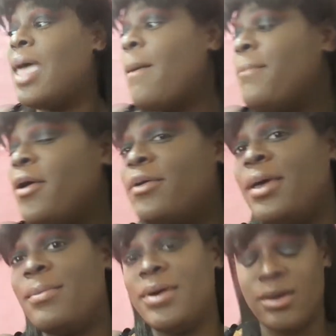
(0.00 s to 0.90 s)
that
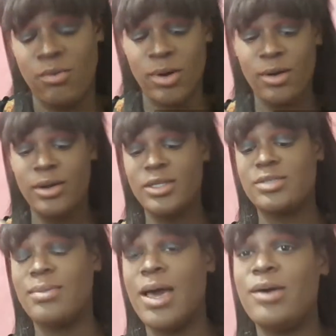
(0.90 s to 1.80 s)
potent, but we're gonna
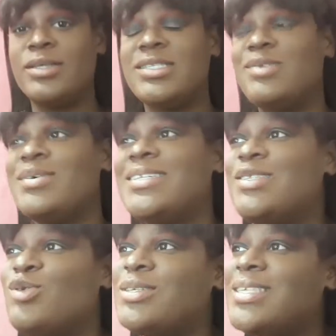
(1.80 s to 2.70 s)
smile and see what it's
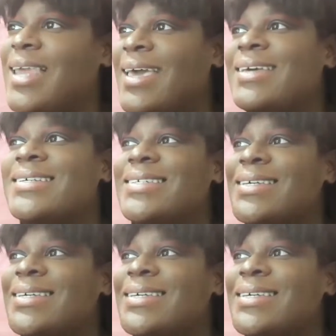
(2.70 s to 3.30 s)
doing today.